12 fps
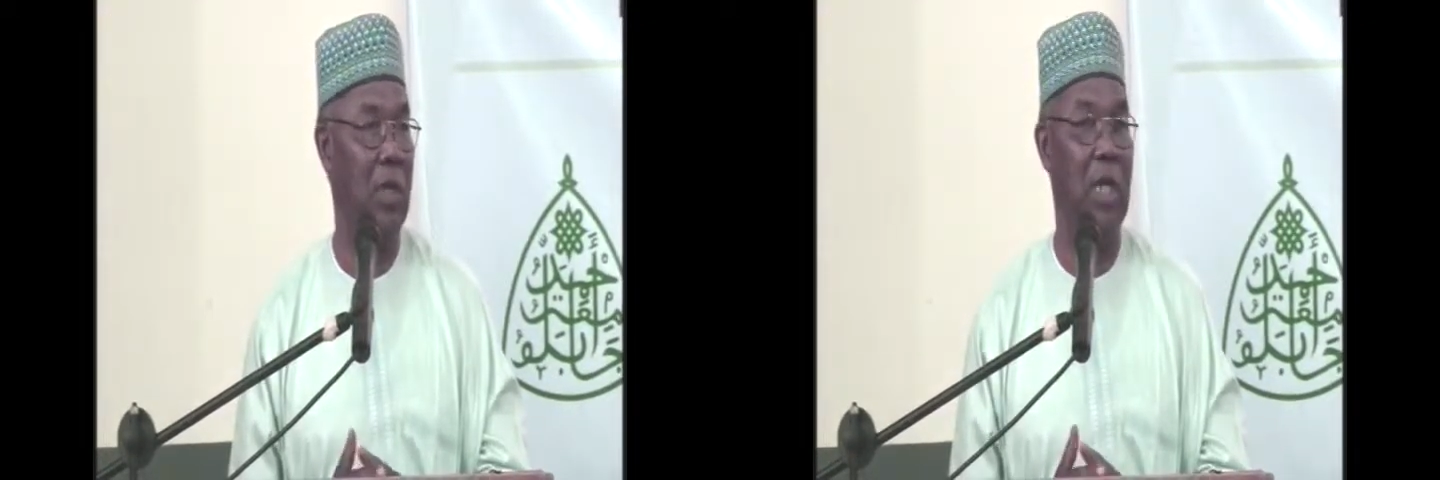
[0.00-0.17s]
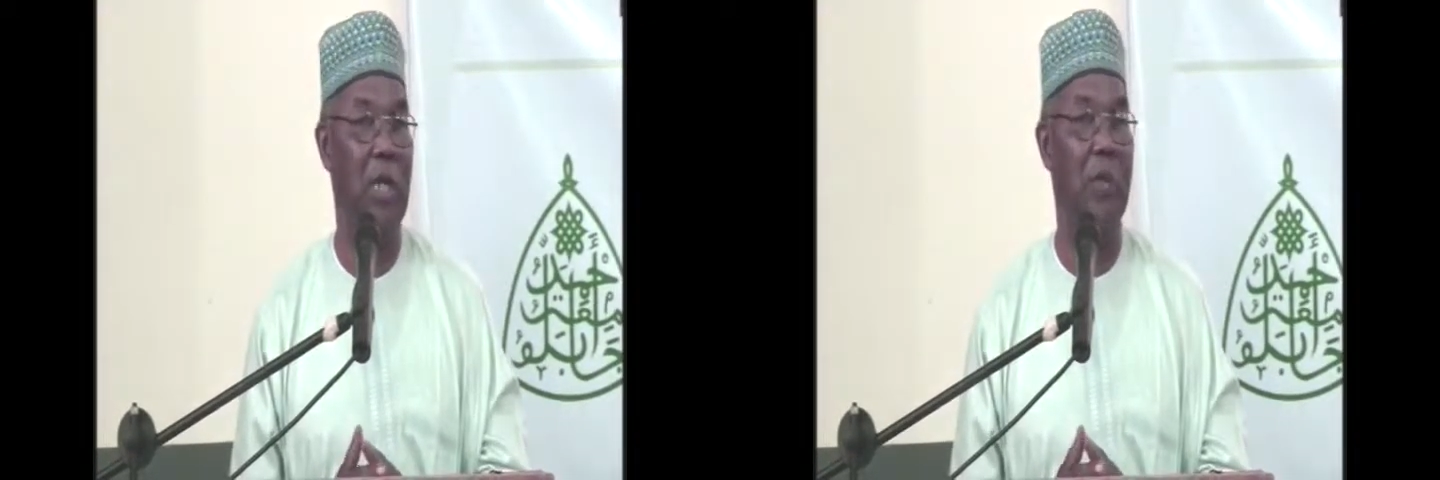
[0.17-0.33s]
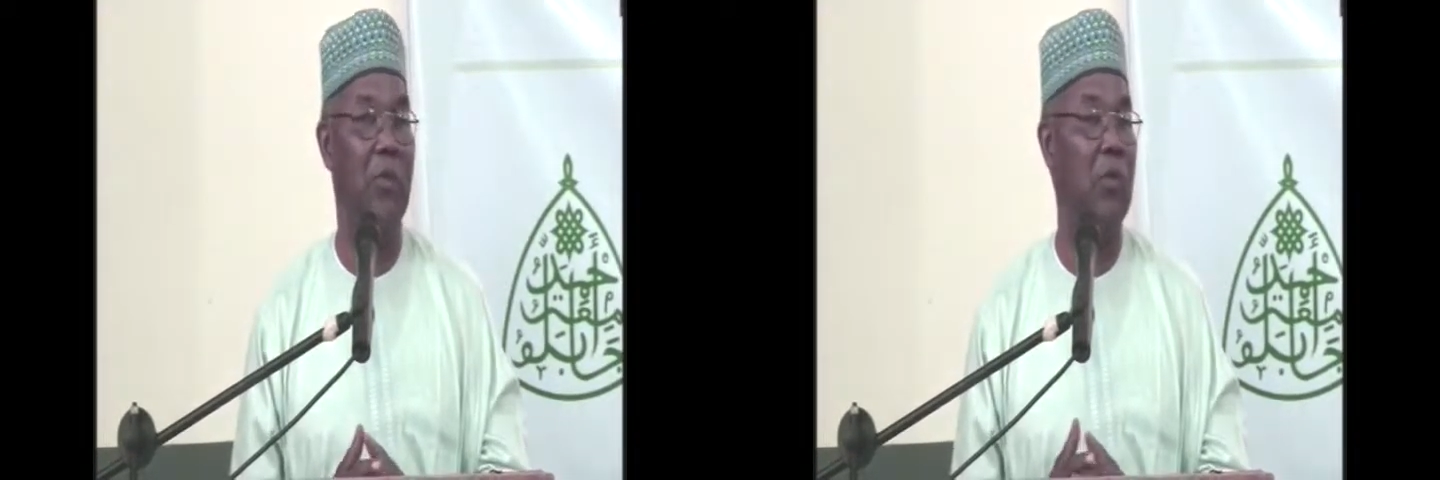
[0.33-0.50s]

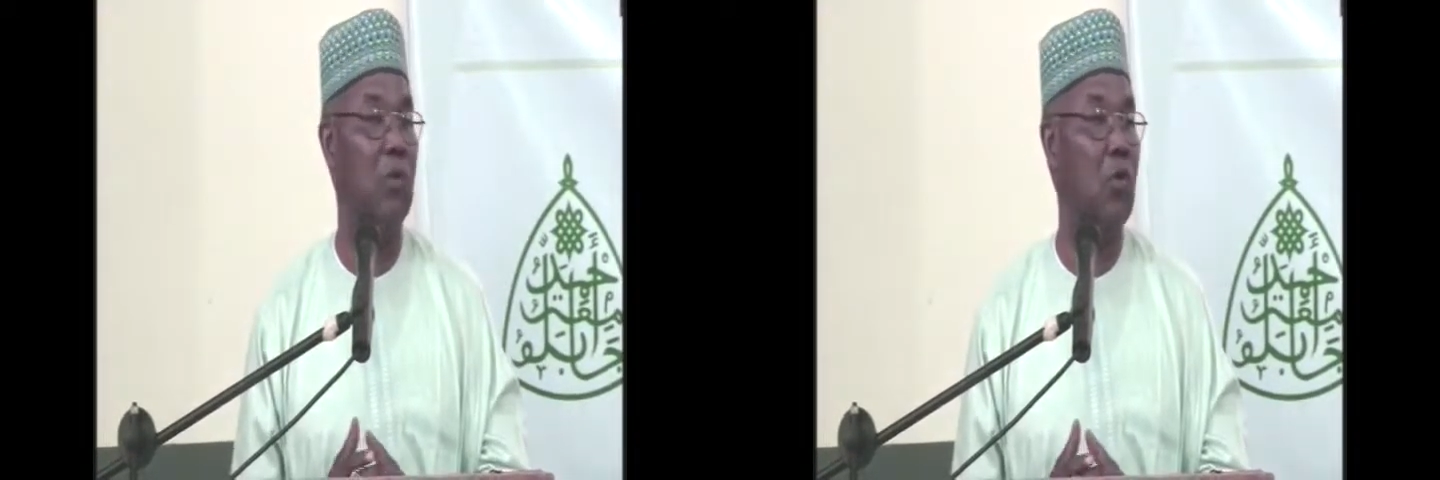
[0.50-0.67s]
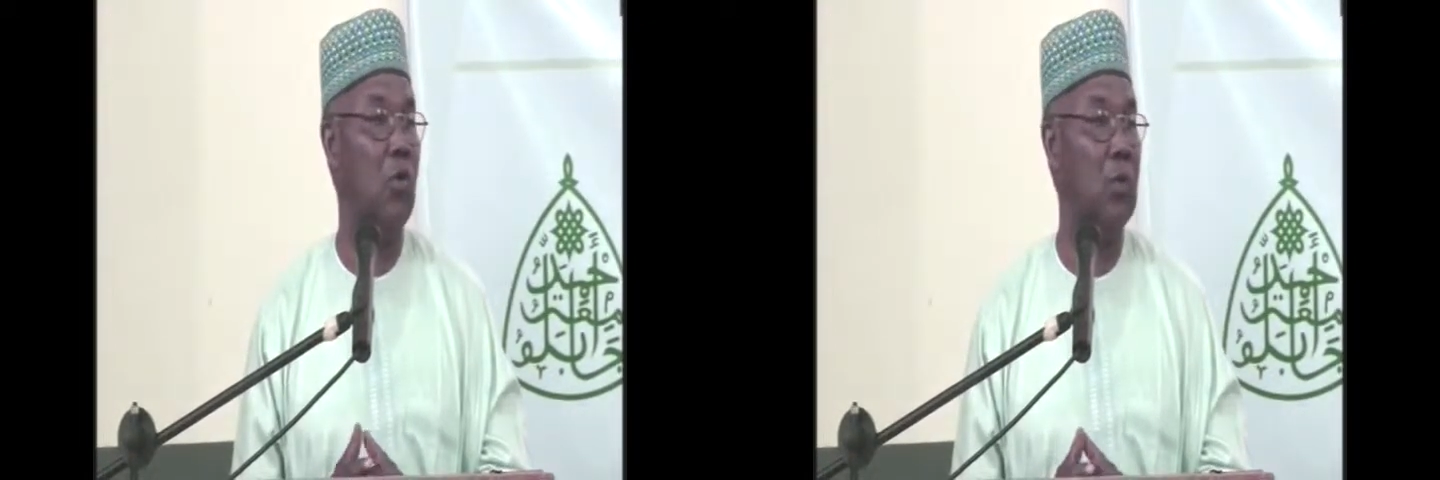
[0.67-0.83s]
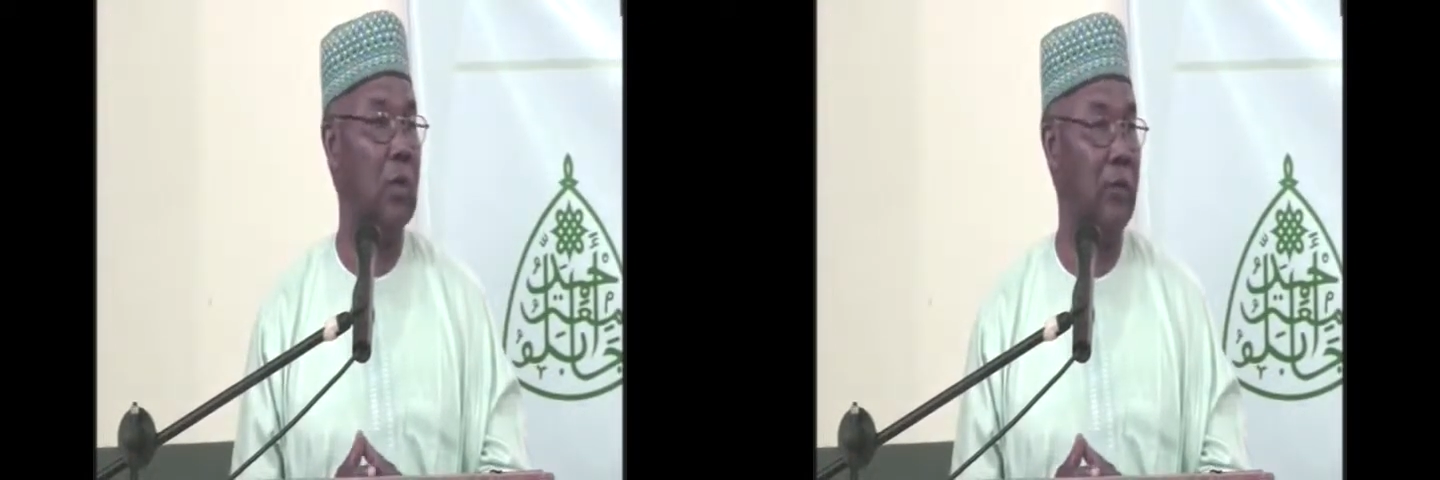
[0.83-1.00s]
there may be
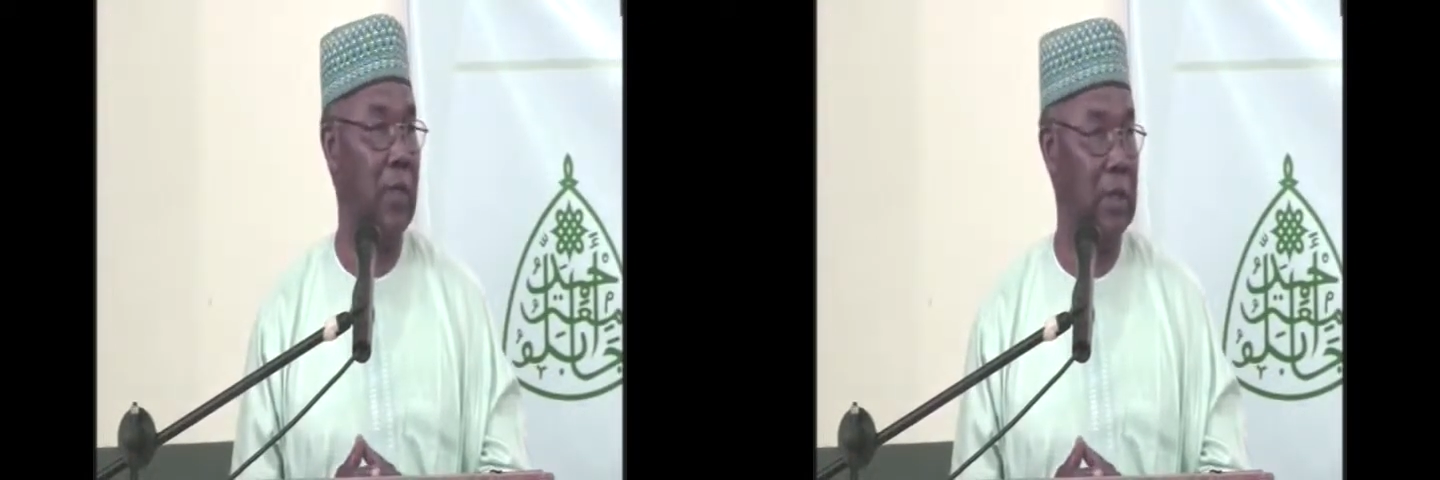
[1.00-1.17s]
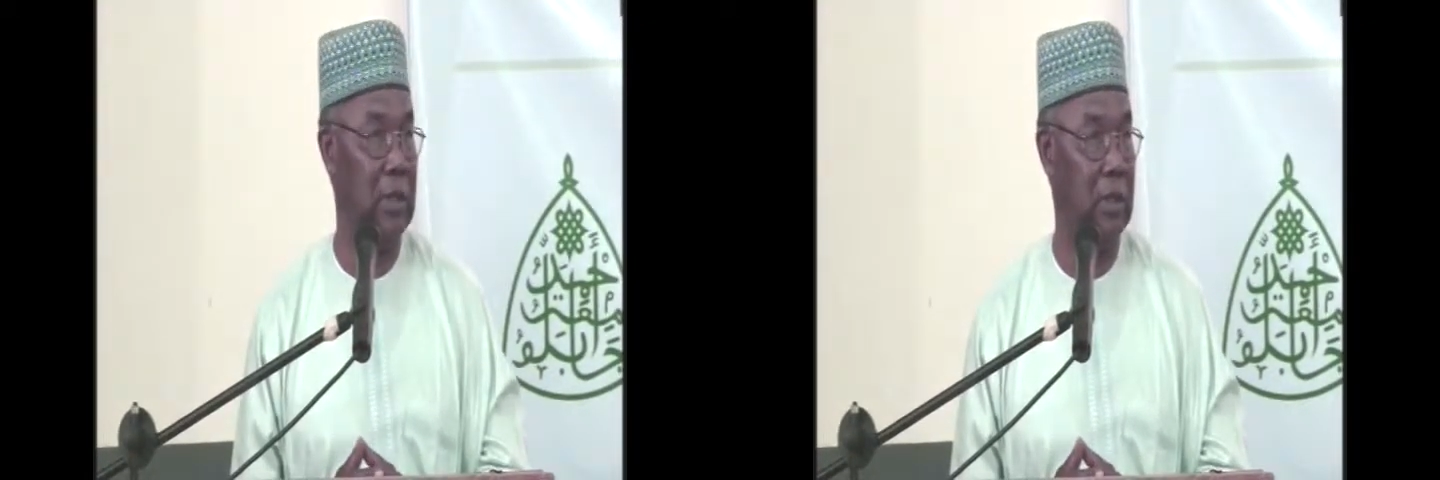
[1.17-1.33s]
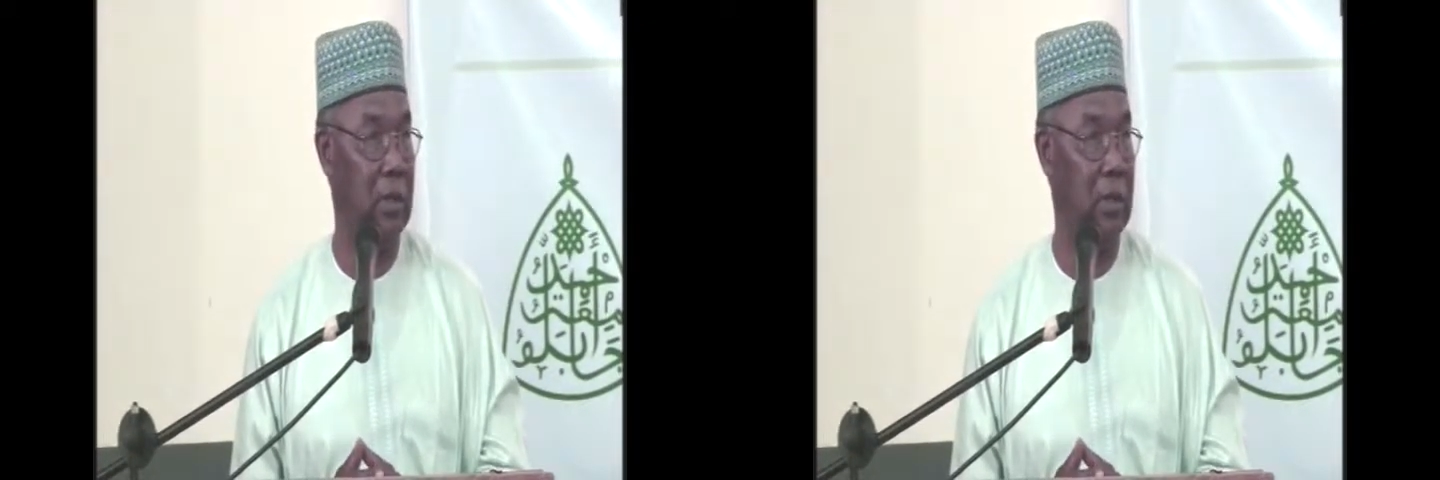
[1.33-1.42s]
no rivers